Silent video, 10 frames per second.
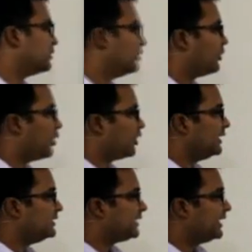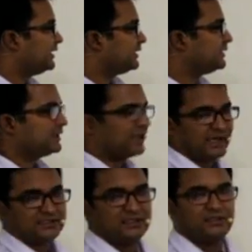So broadly stating, the
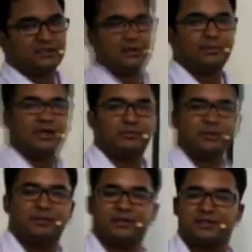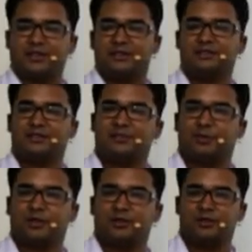national income can be measured in these
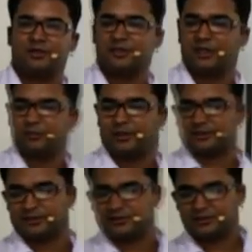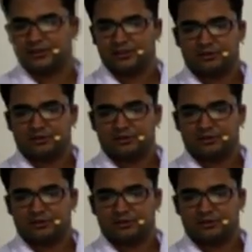particular three methods.